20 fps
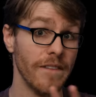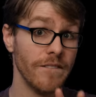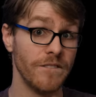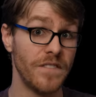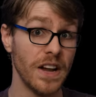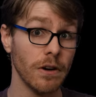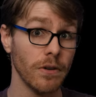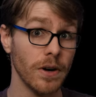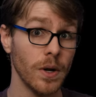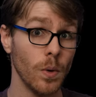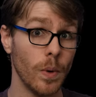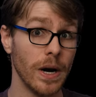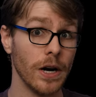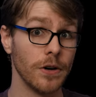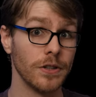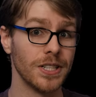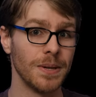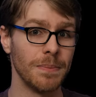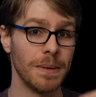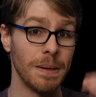Very
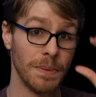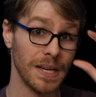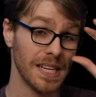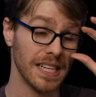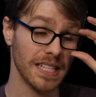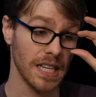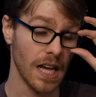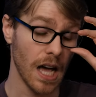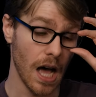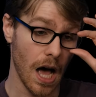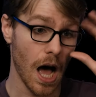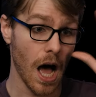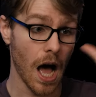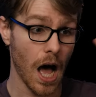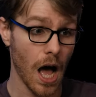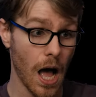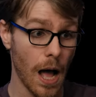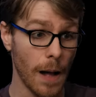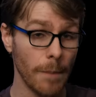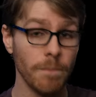weird to me, because
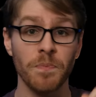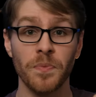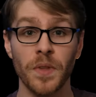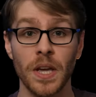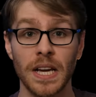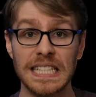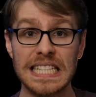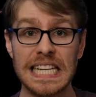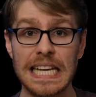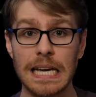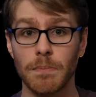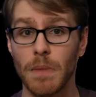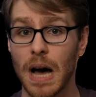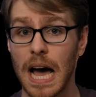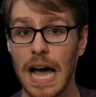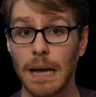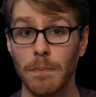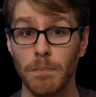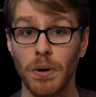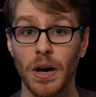
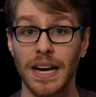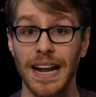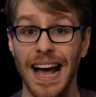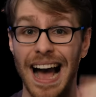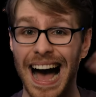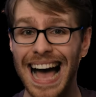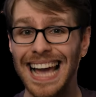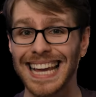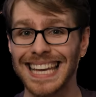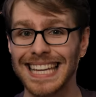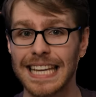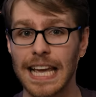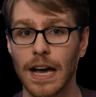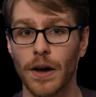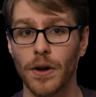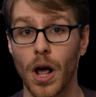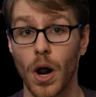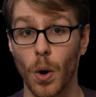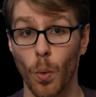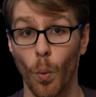TMI, but I can
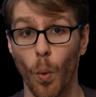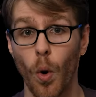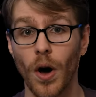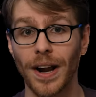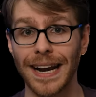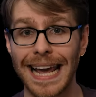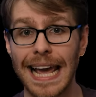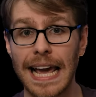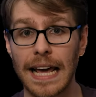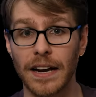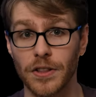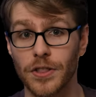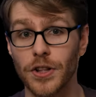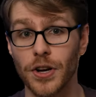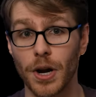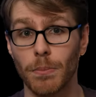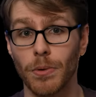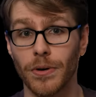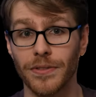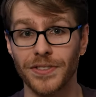count on one hand the
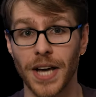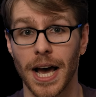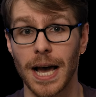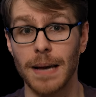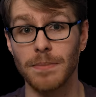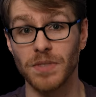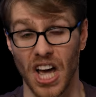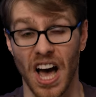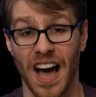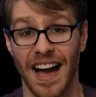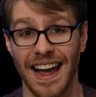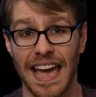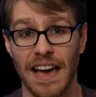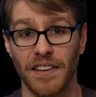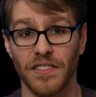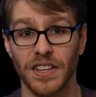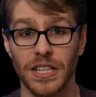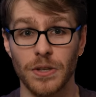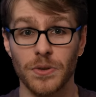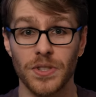number of times I
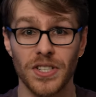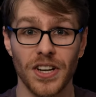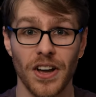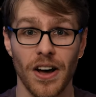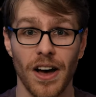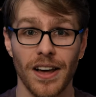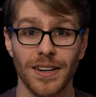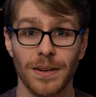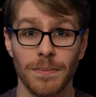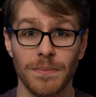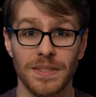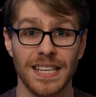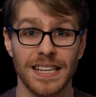haven't used a condom,